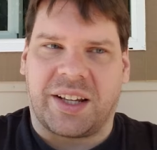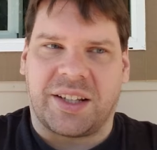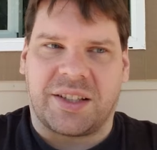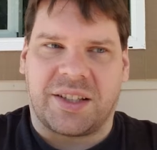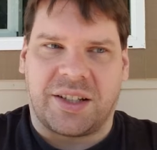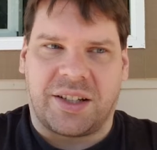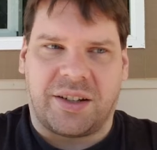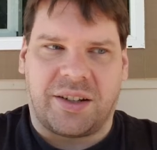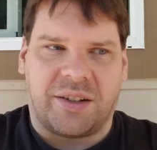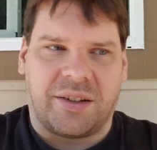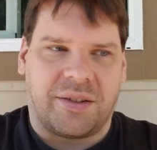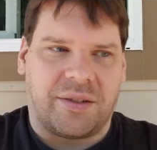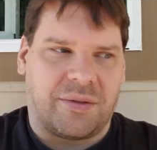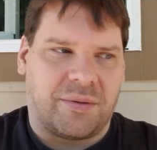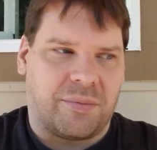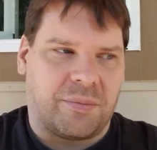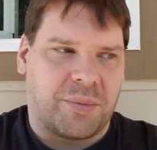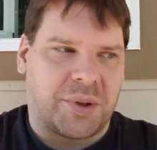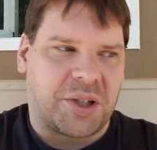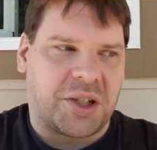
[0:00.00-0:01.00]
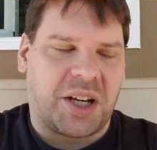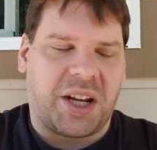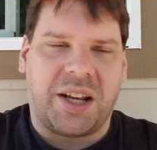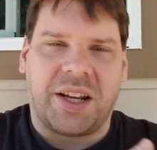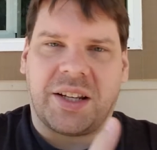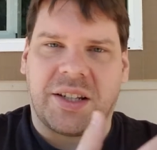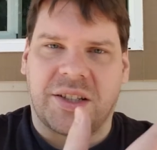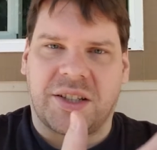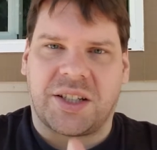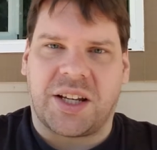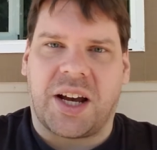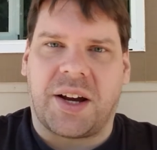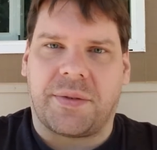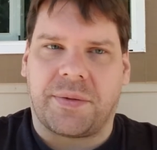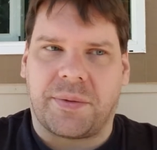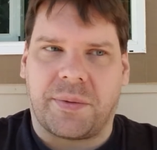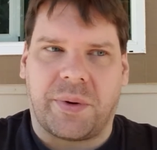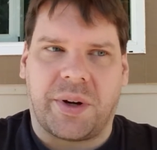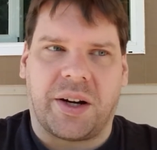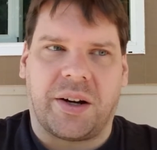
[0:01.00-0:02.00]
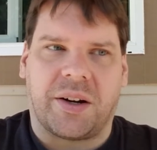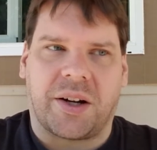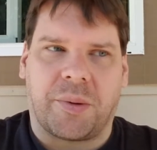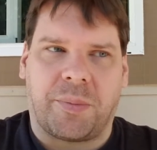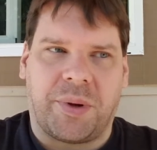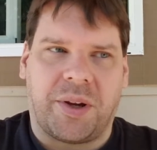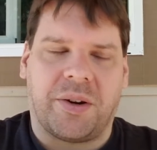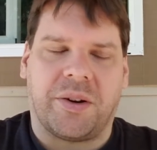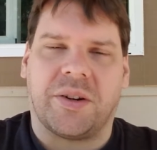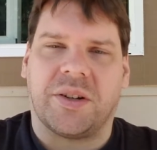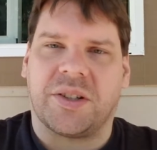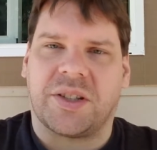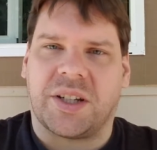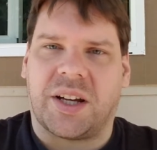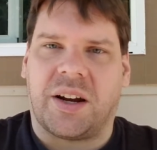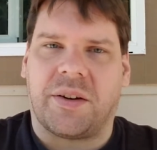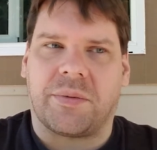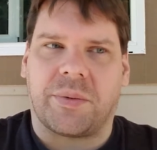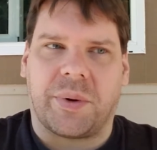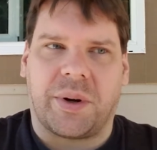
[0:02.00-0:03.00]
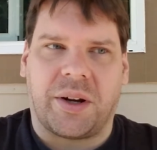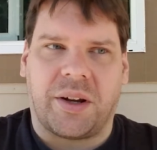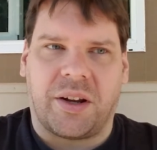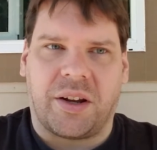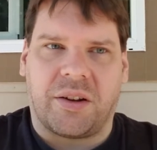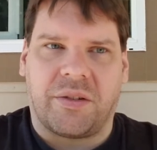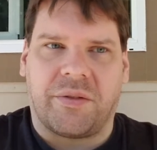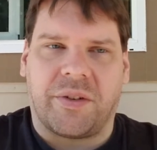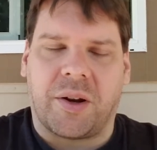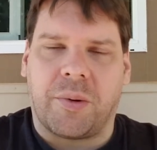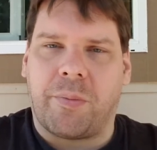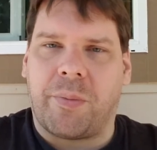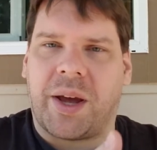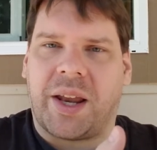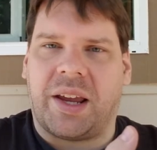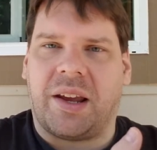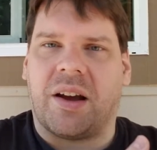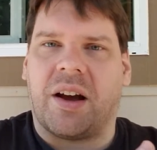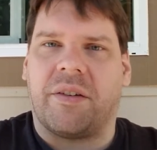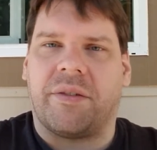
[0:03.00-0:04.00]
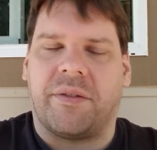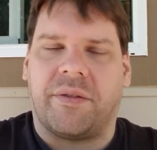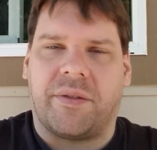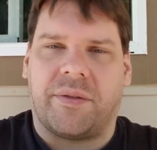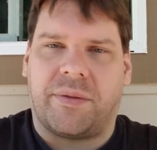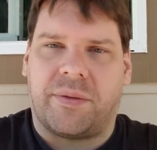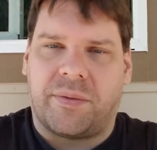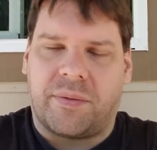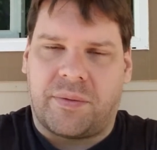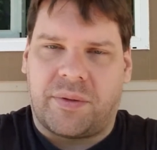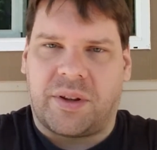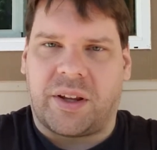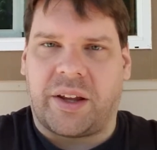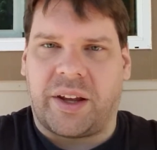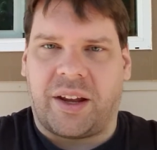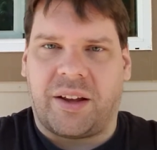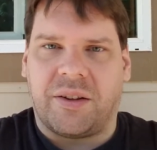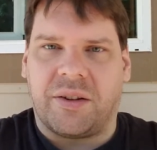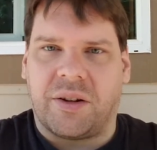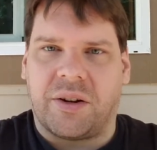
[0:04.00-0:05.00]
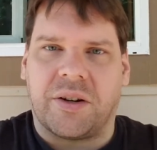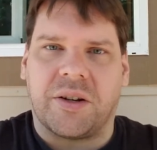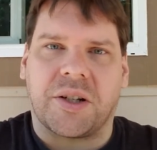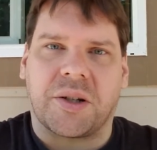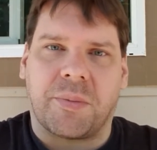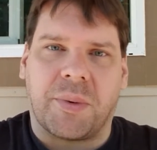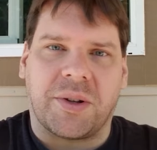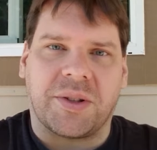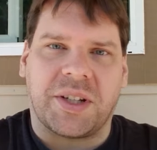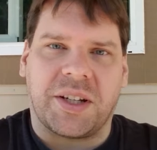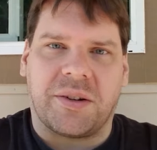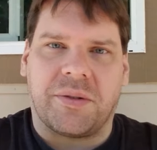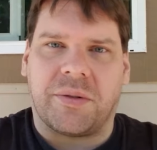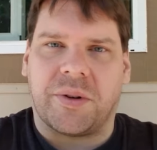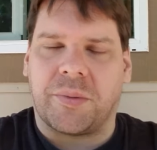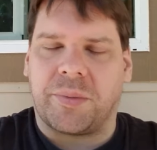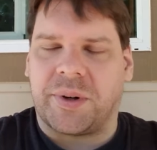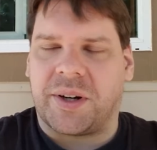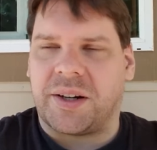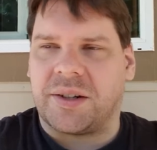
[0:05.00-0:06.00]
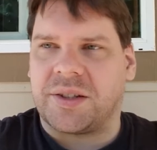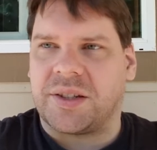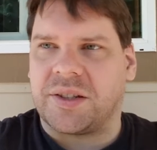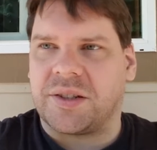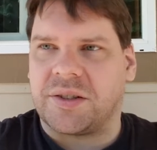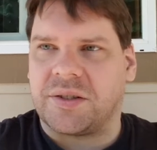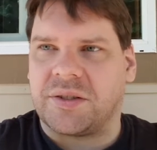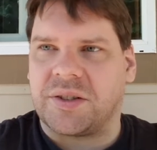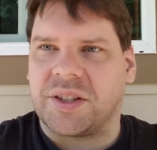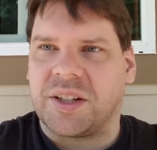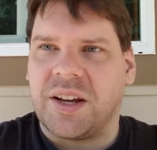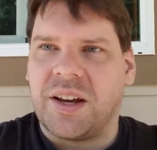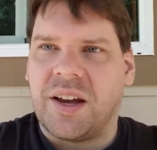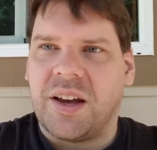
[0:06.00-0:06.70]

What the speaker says: It's a machine and software, computer and software, and you can run many off of like large multi-core processors.